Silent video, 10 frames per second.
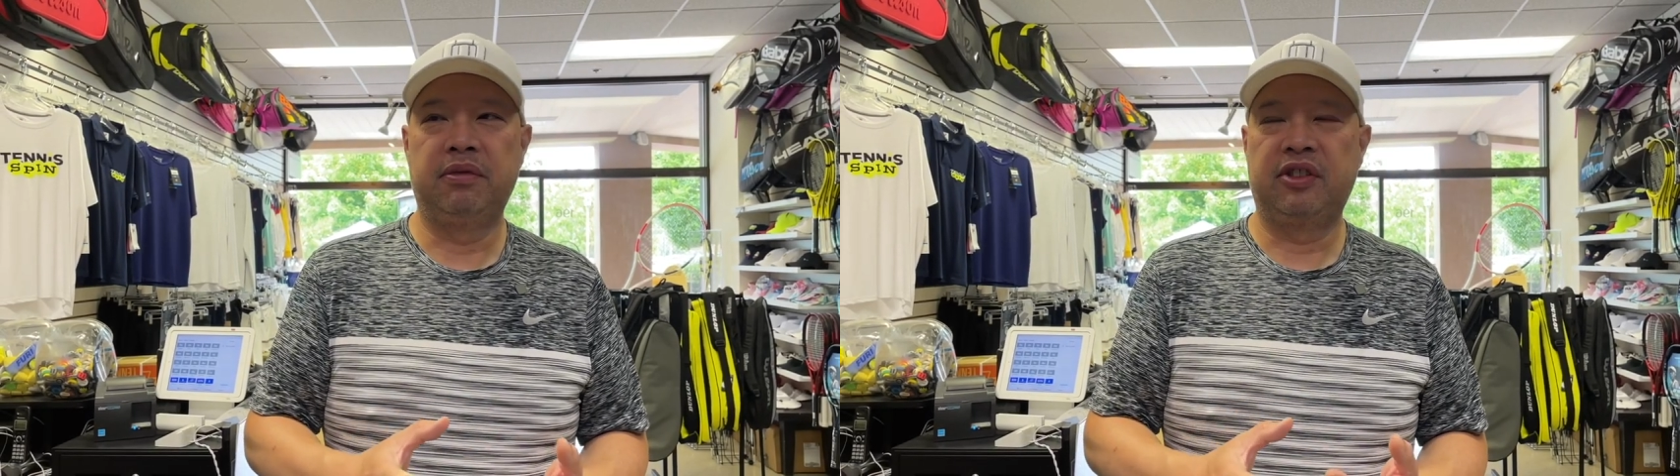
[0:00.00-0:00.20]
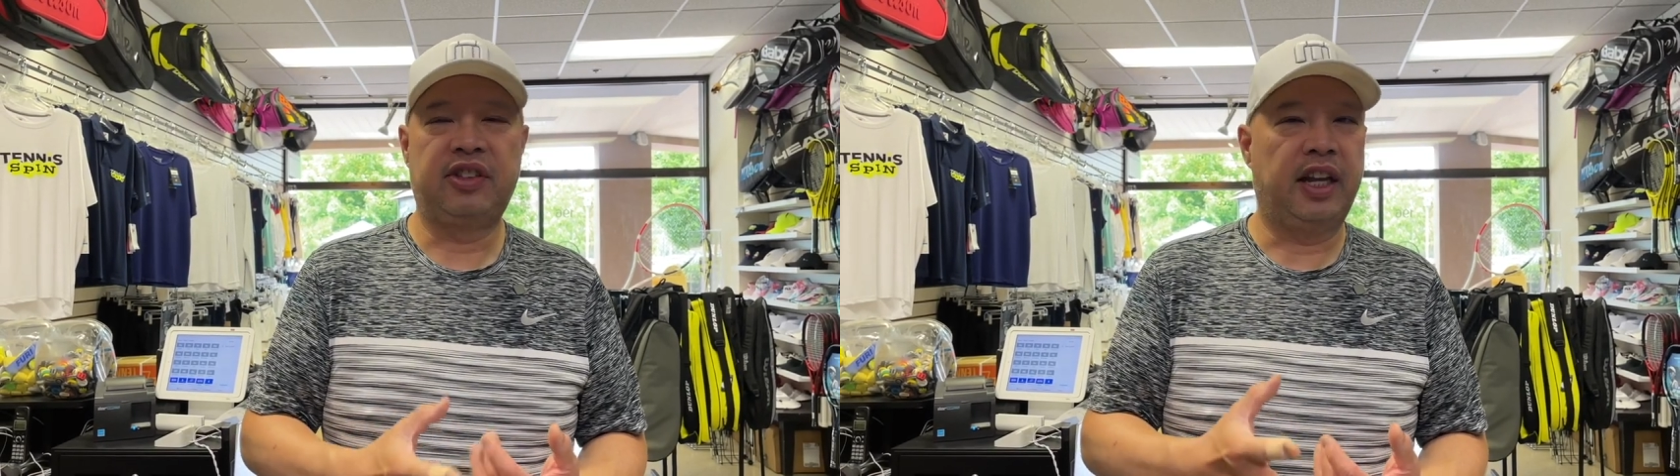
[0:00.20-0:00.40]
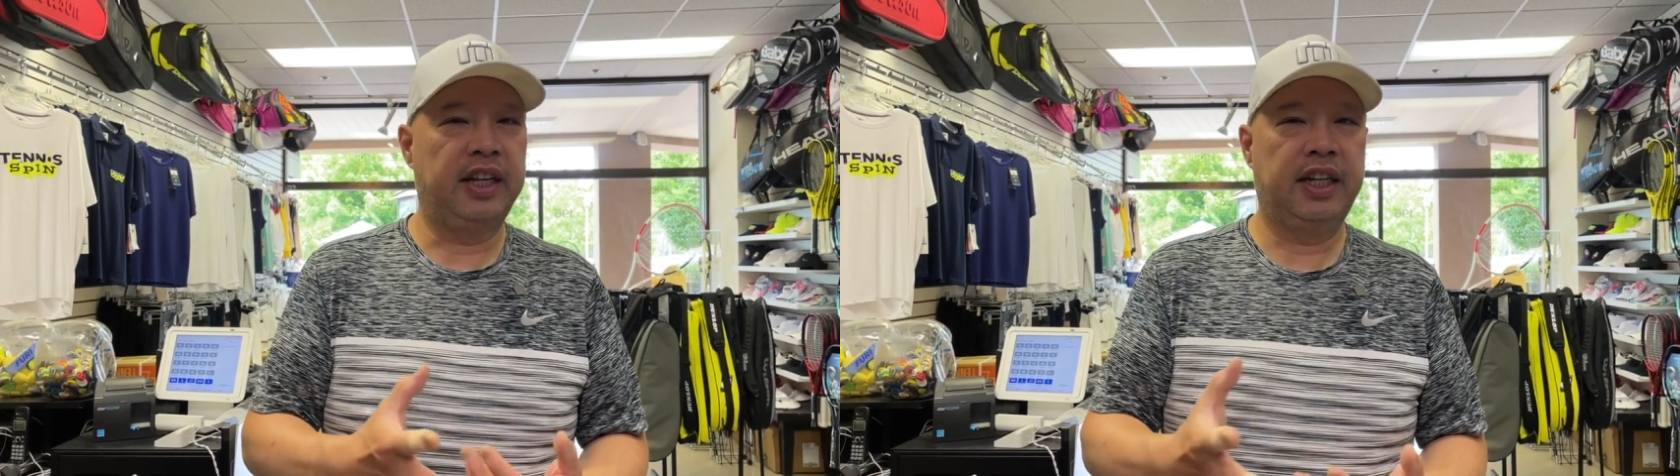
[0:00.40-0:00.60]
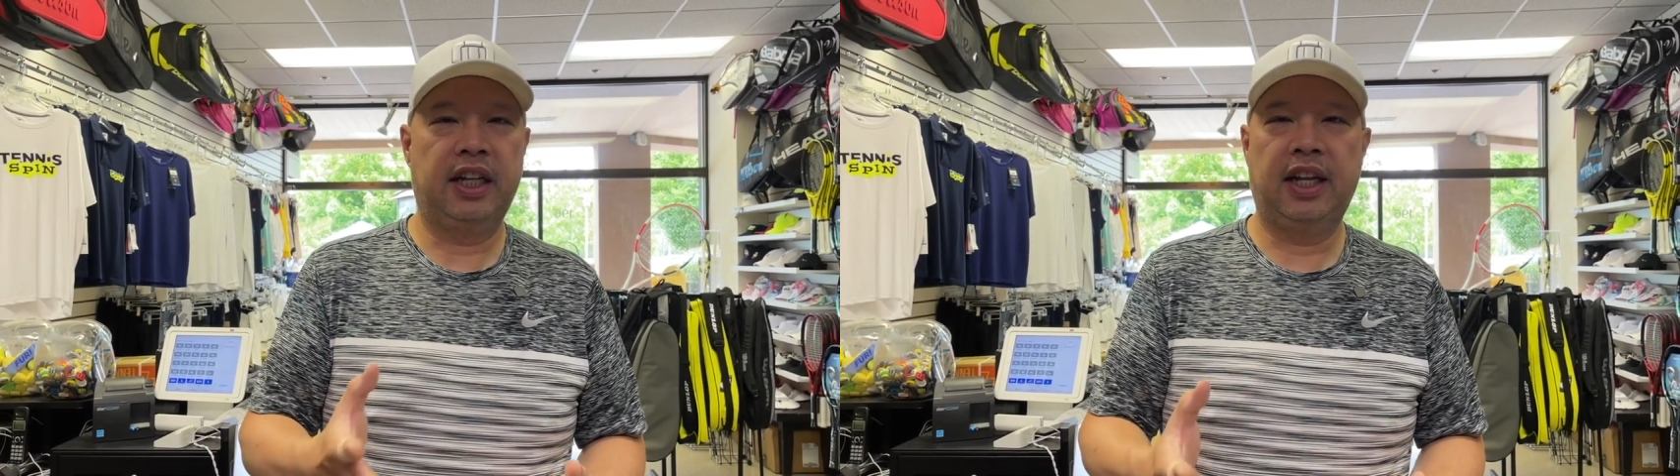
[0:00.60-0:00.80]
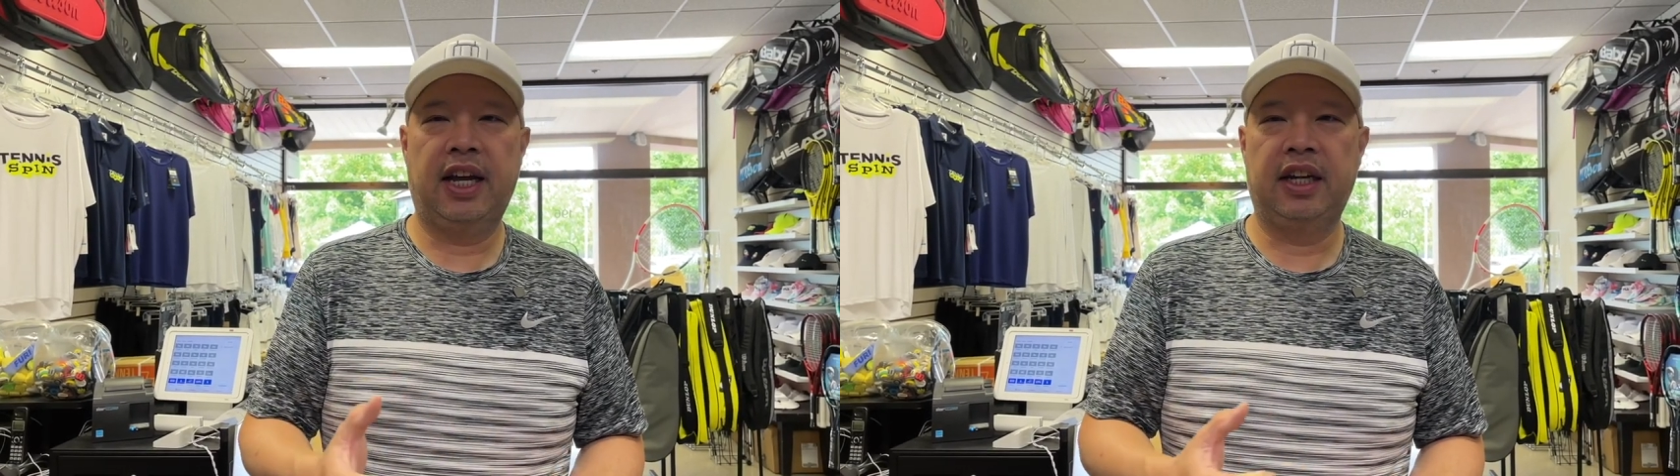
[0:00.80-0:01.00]
selling a
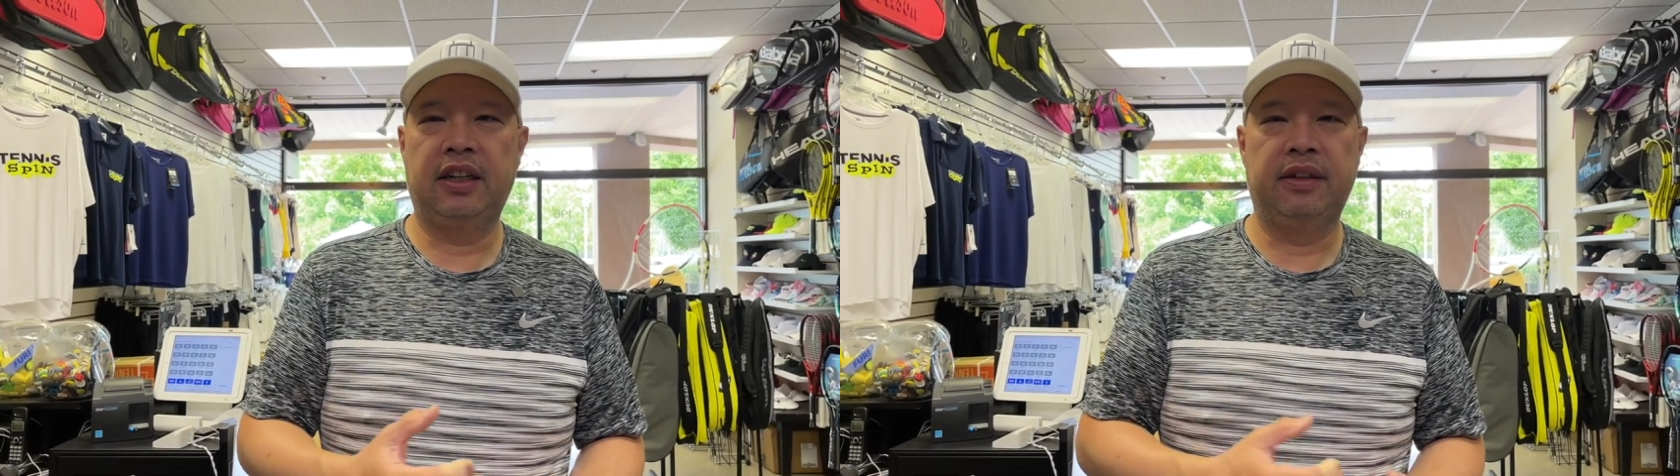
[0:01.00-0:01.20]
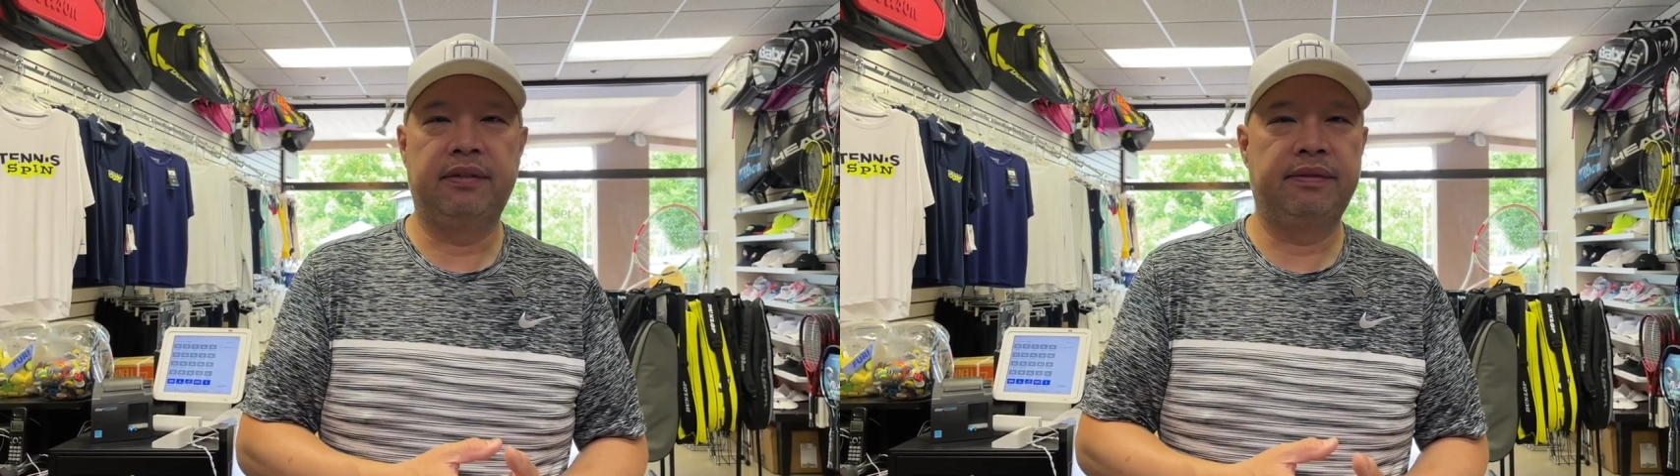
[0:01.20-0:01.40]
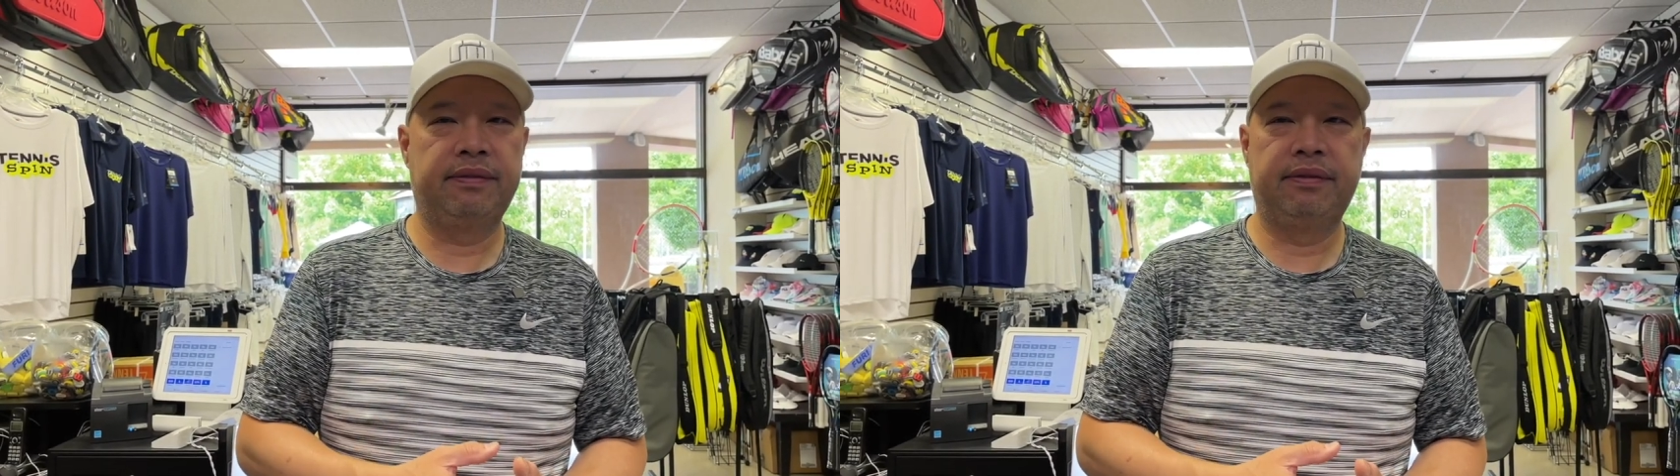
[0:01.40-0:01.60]
lot of